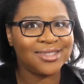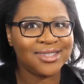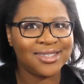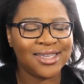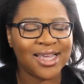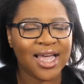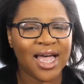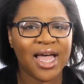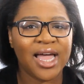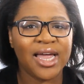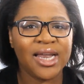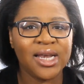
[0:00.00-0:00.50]

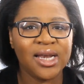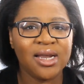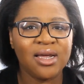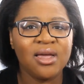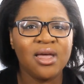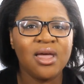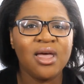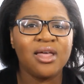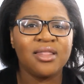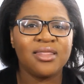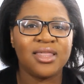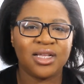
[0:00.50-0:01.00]
done
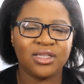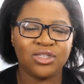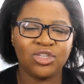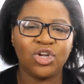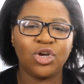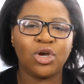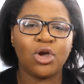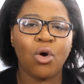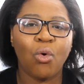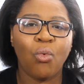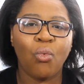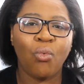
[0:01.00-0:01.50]
that
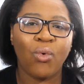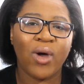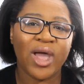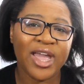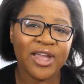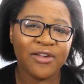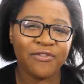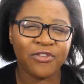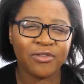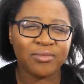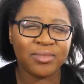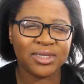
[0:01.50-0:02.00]
took
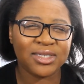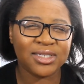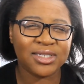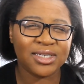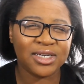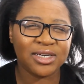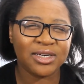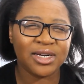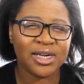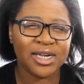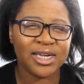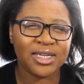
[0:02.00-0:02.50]
away from the
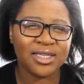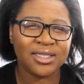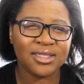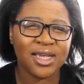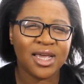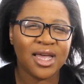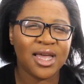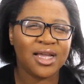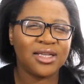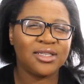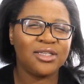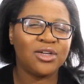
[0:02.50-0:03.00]
series
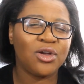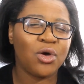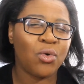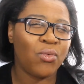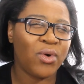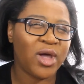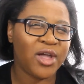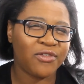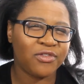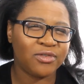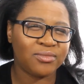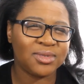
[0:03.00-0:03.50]
and took
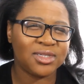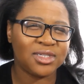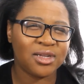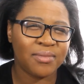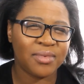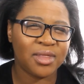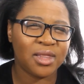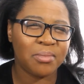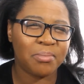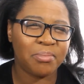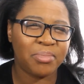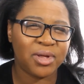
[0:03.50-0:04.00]
away from some
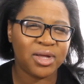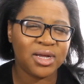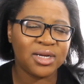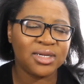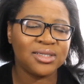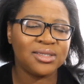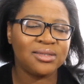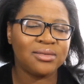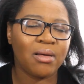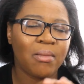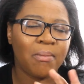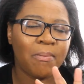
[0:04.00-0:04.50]
of the
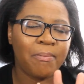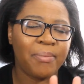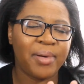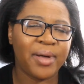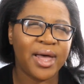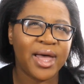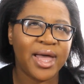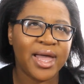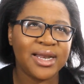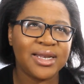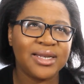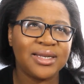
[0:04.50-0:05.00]
books,
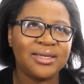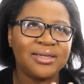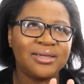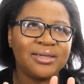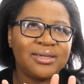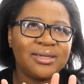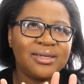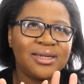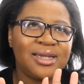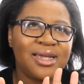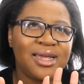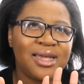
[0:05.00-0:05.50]
but
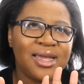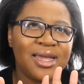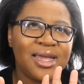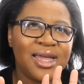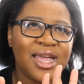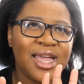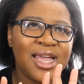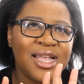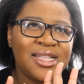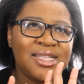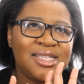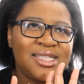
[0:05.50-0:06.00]

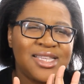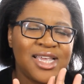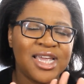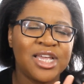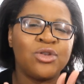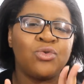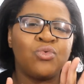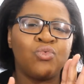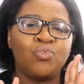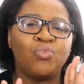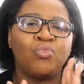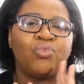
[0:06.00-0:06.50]
it
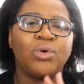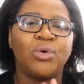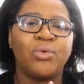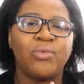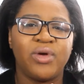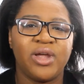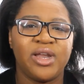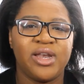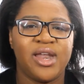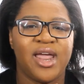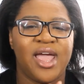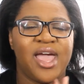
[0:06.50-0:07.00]
didn't
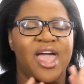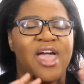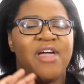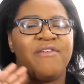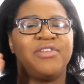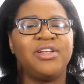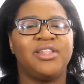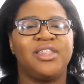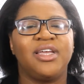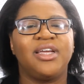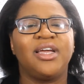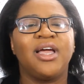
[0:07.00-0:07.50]
ruin
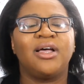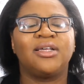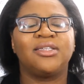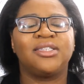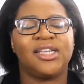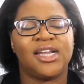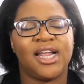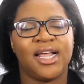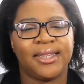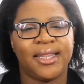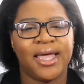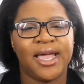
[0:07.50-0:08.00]
everything else
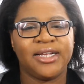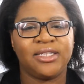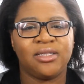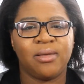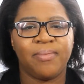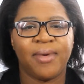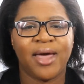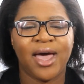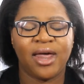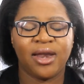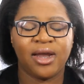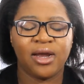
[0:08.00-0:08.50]
that I liked
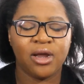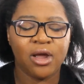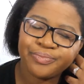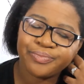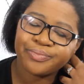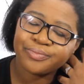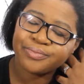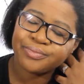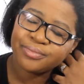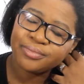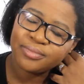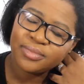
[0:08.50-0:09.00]
about it.
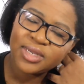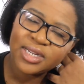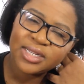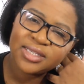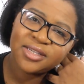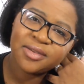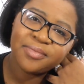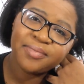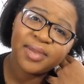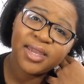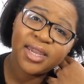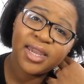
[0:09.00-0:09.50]

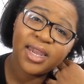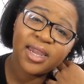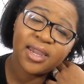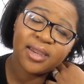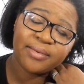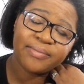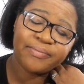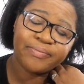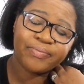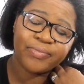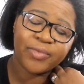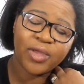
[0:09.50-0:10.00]
To me,
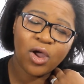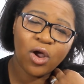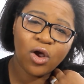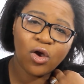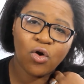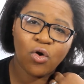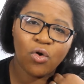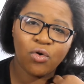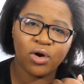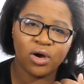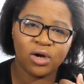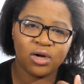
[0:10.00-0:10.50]
A
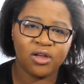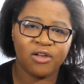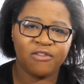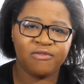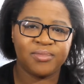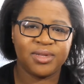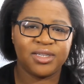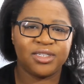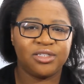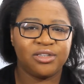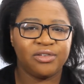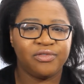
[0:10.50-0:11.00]
Court
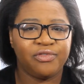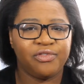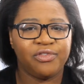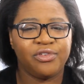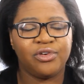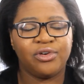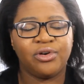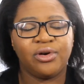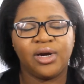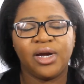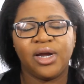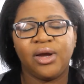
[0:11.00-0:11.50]
of Mist and
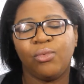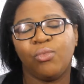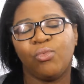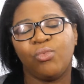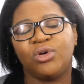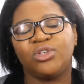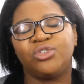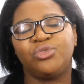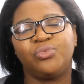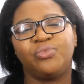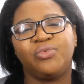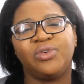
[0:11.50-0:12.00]
Fury
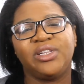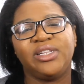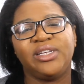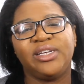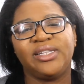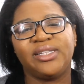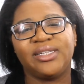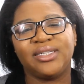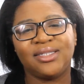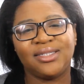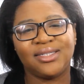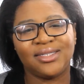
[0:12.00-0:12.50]
was
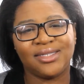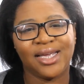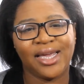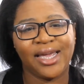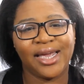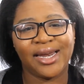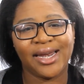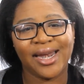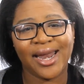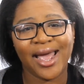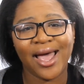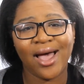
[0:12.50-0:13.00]
really the
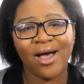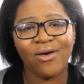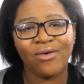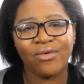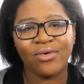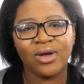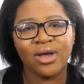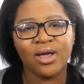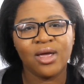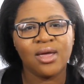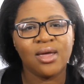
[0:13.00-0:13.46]
standout.